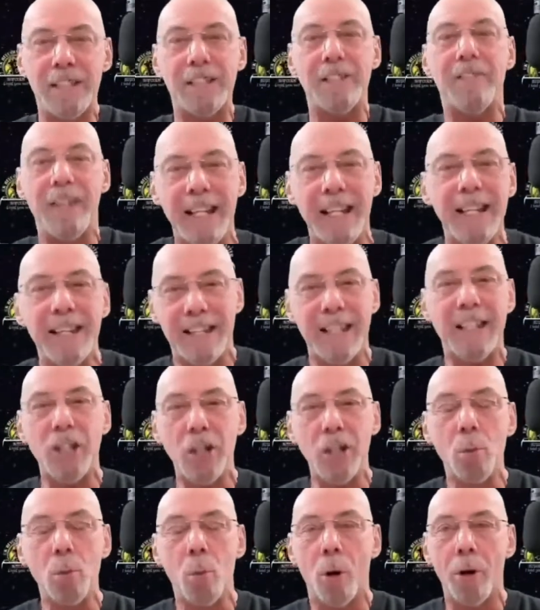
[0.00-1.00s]
is there
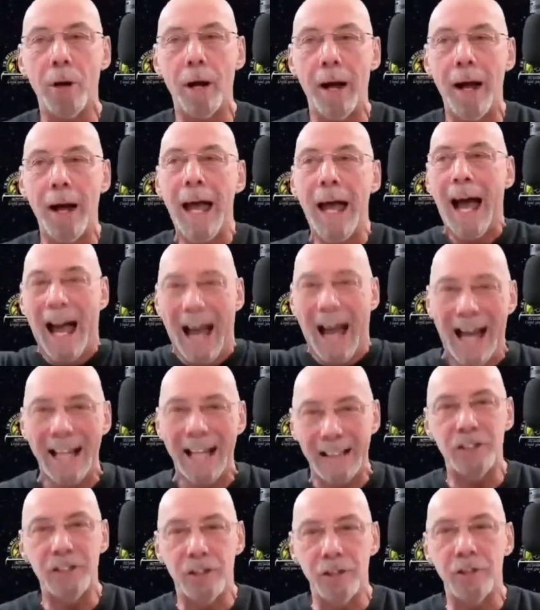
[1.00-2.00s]
anything you want to
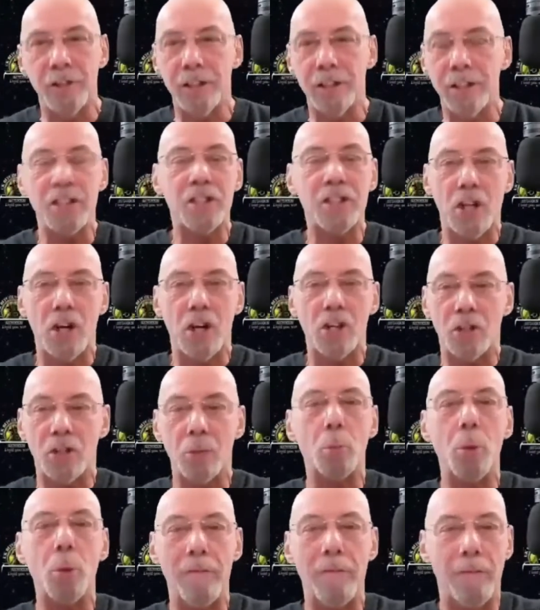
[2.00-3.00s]
add to the
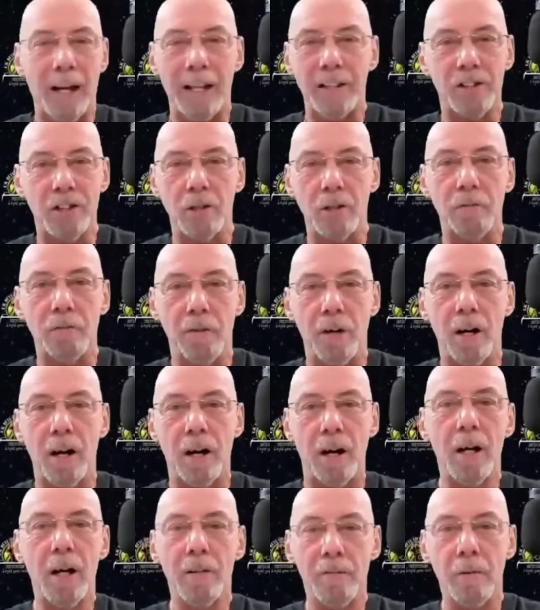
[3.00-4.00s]
discussion we've had so
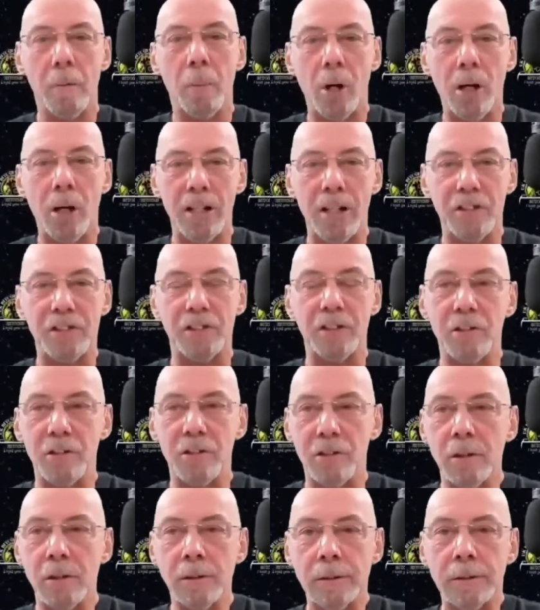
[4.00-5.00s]
far for my
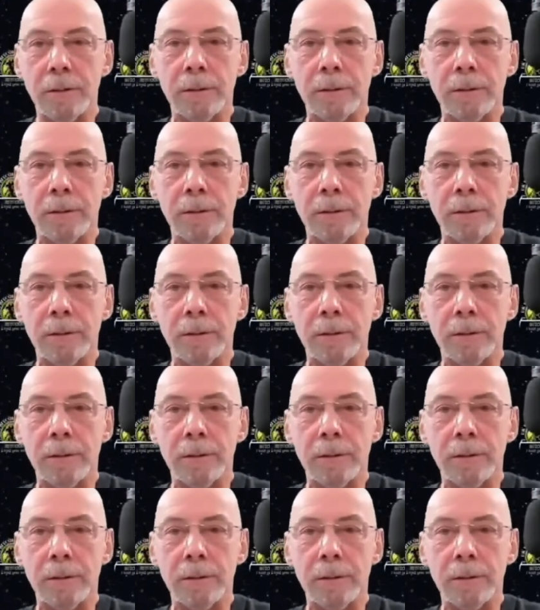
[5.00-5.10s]
listeners?